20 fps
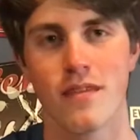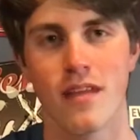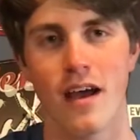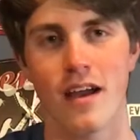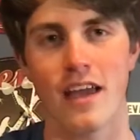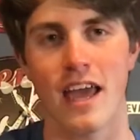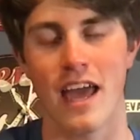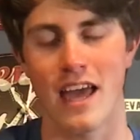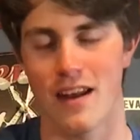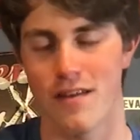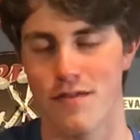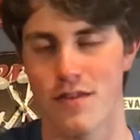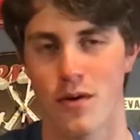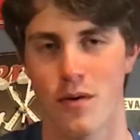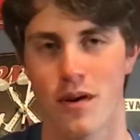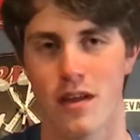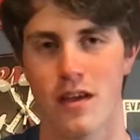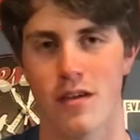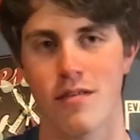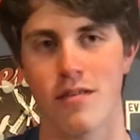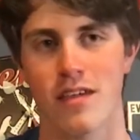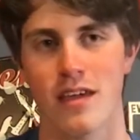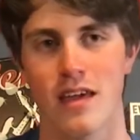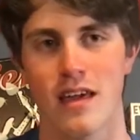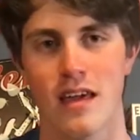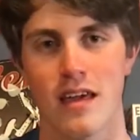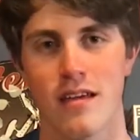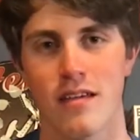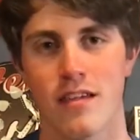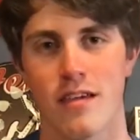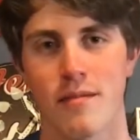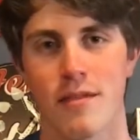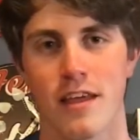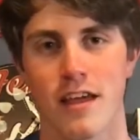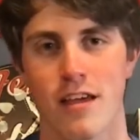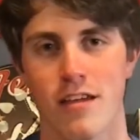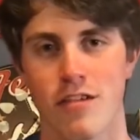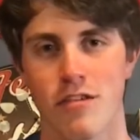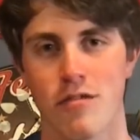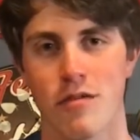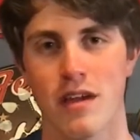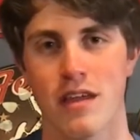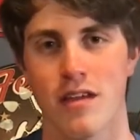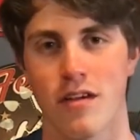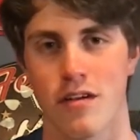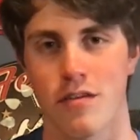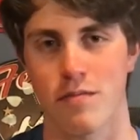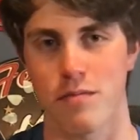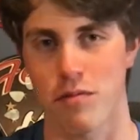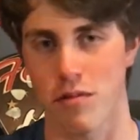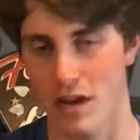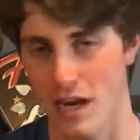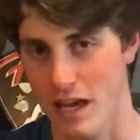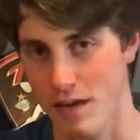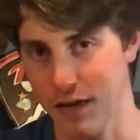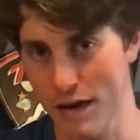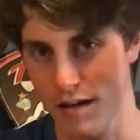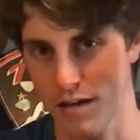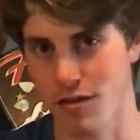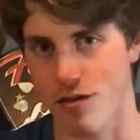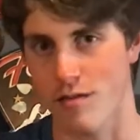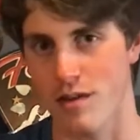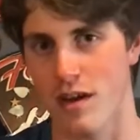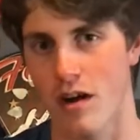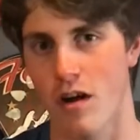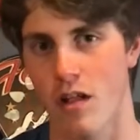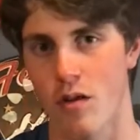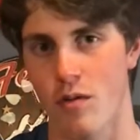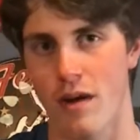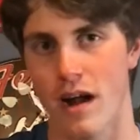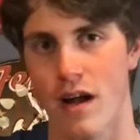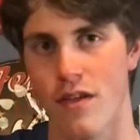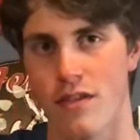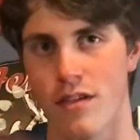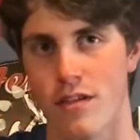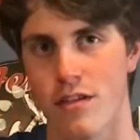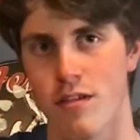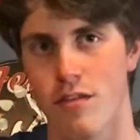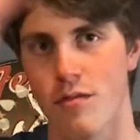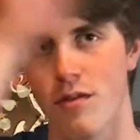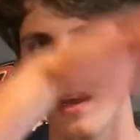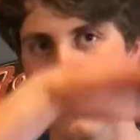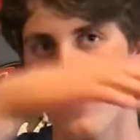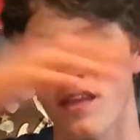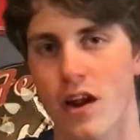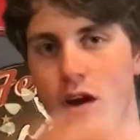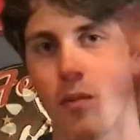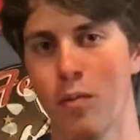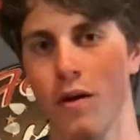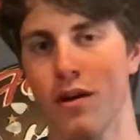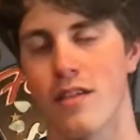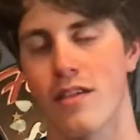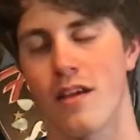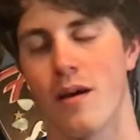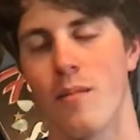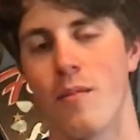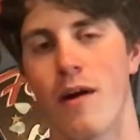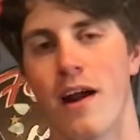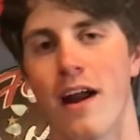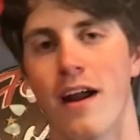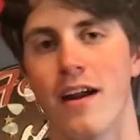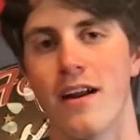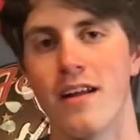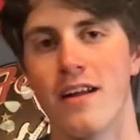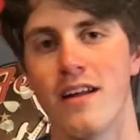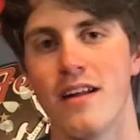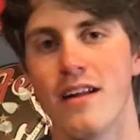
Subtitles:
Again, if you want to go see some of the history, there's plenty of history all around the screen that I'll put somewhere.